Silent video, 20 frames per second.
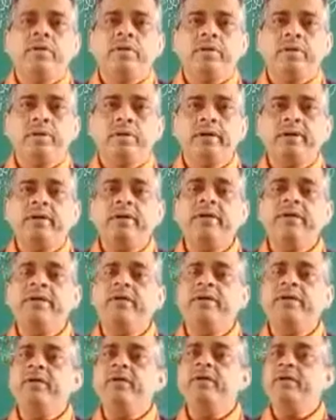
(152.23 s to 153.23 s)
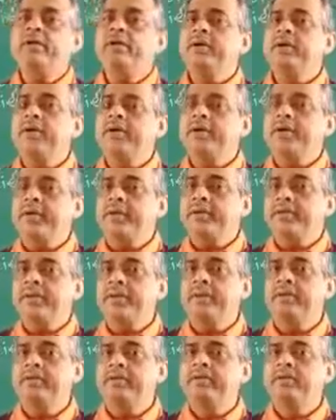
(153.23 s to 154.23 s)
data in the
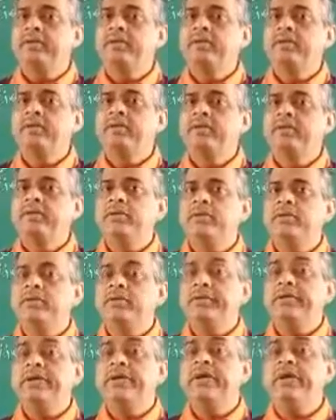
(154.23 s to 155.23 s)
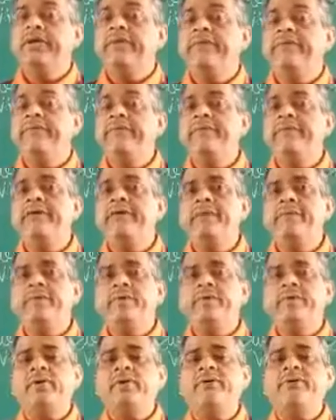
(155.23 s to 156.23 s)
table. There are different types
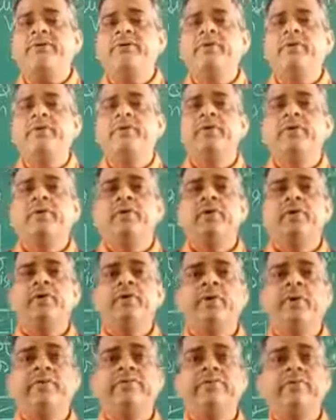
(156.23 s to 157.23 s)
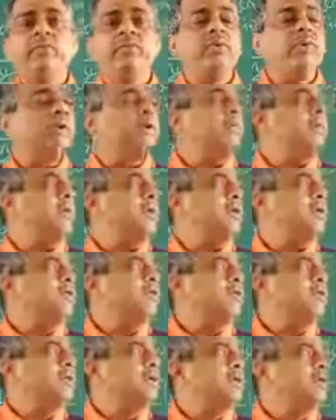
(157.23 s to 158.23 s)
of SQL commands.
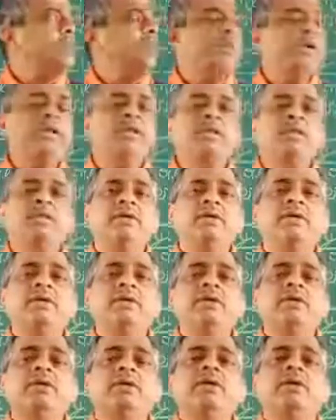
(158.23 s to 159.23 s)
One is the